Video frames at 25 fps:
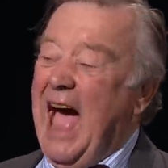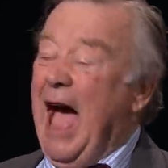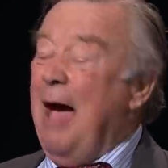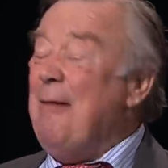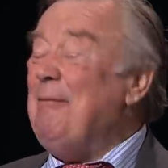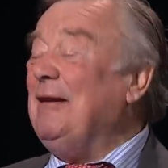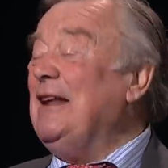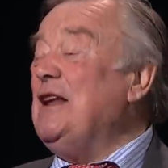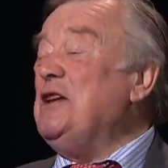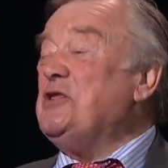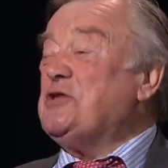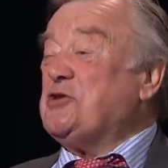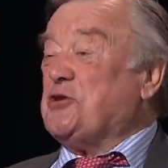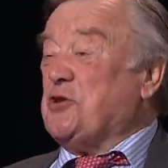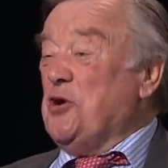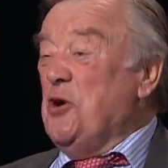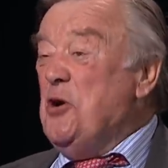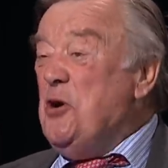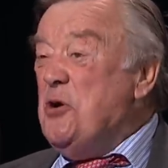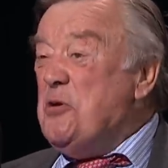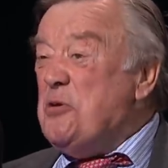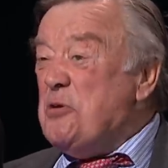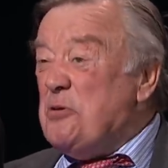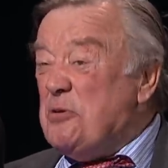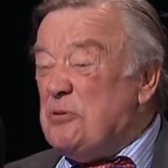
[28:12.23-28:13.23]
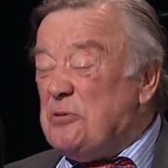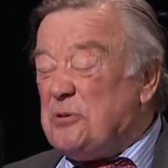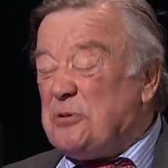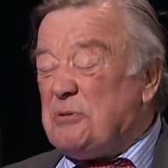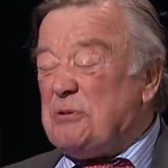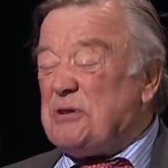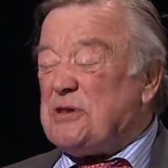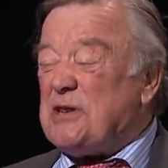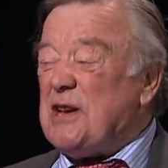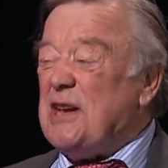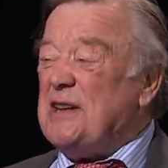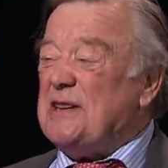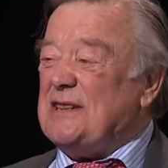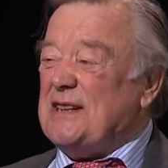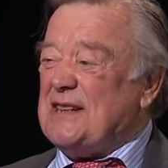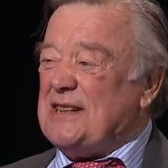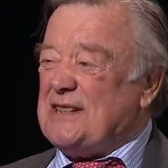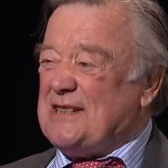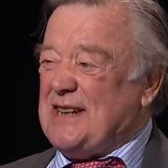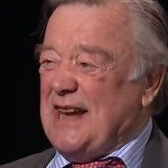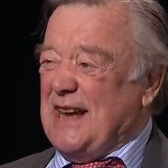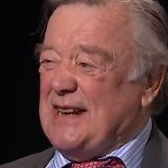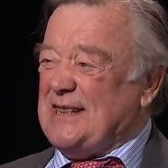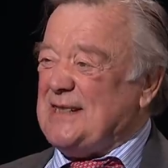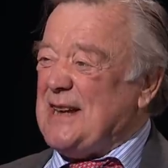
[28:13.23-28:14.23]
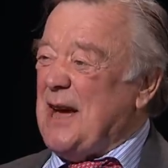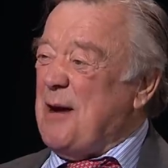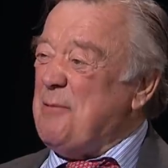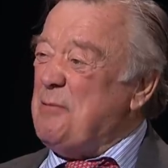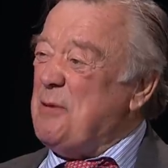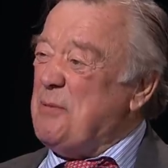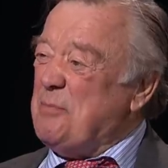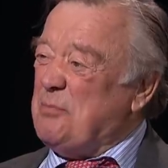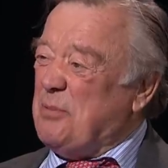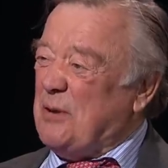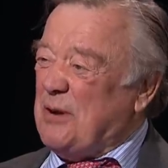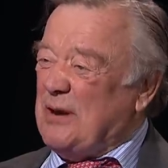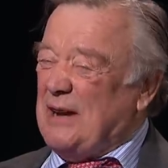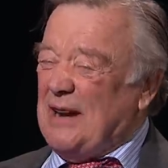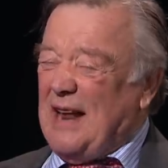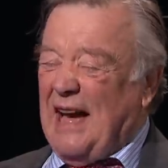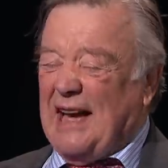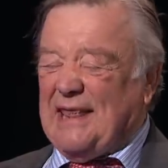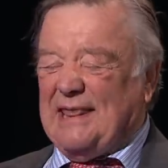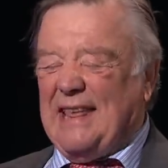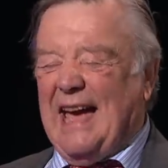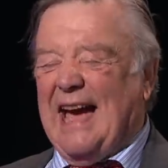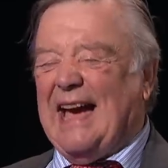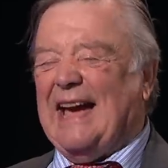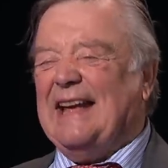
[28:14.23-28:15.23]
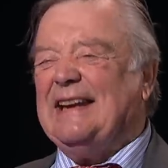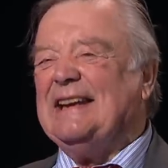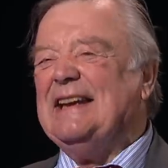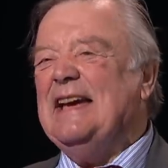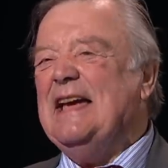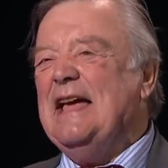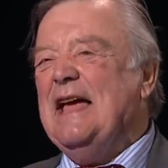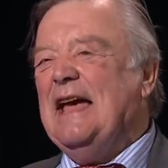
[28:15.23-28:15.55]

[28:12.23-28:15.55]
I mean, it's true to a certain extent. I wouldn't put it like that.